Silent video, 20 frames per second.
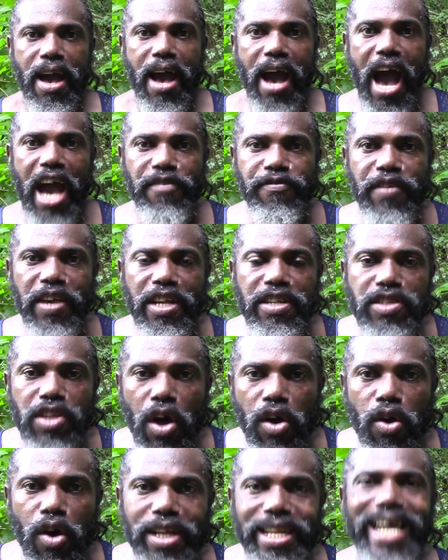I feel so
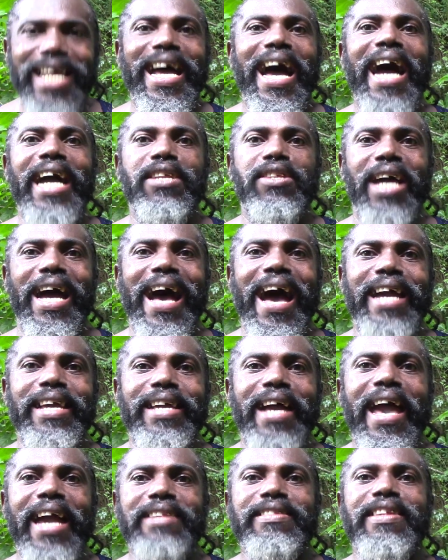good that I,
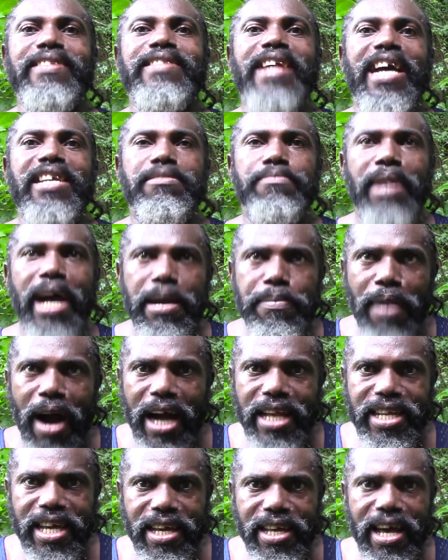I exercise my
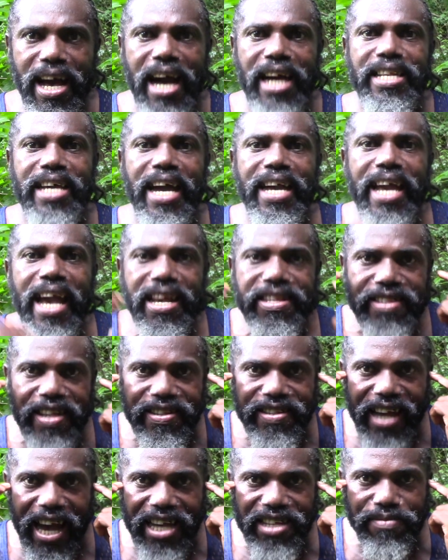body and I
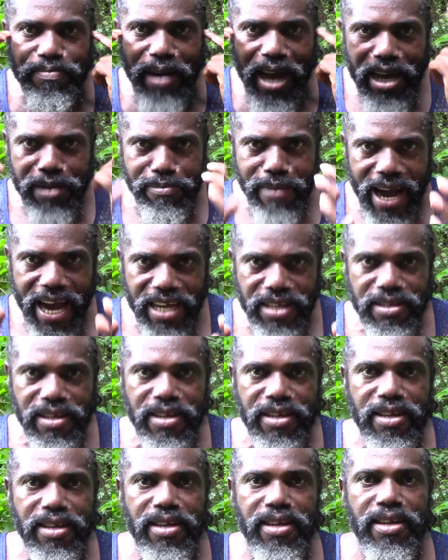exercise my mind.
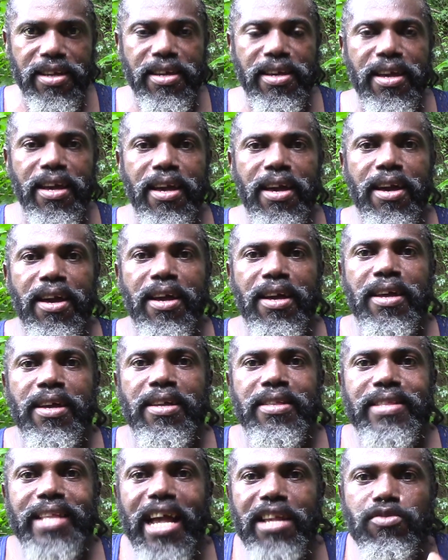
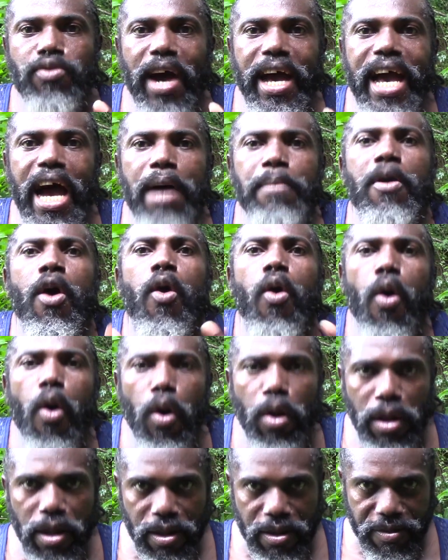That's why I'm
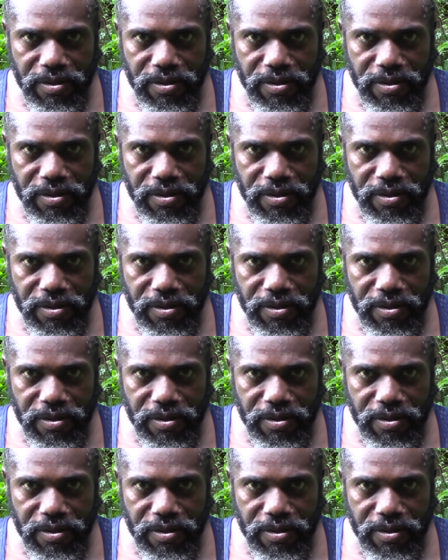whole.